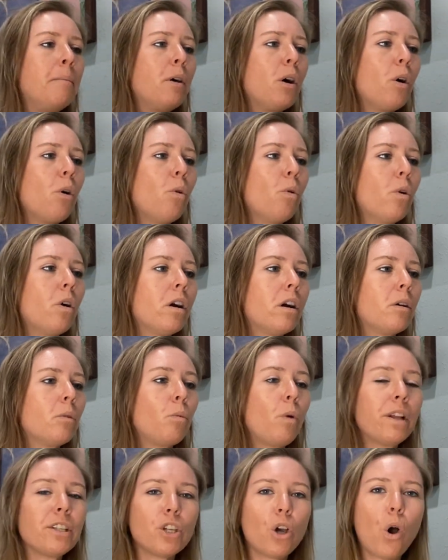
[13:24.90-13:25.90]
or
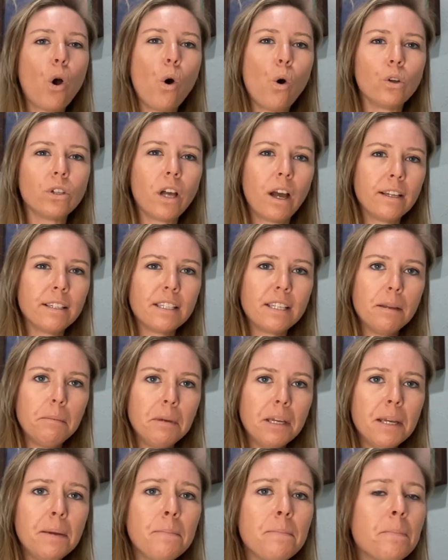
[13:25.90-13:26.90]
want to hold on to
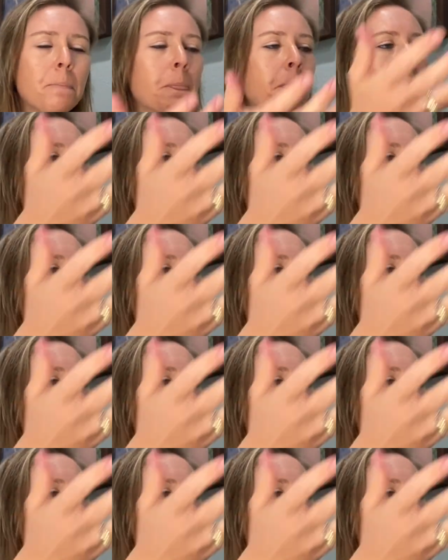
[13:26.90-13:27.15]
me.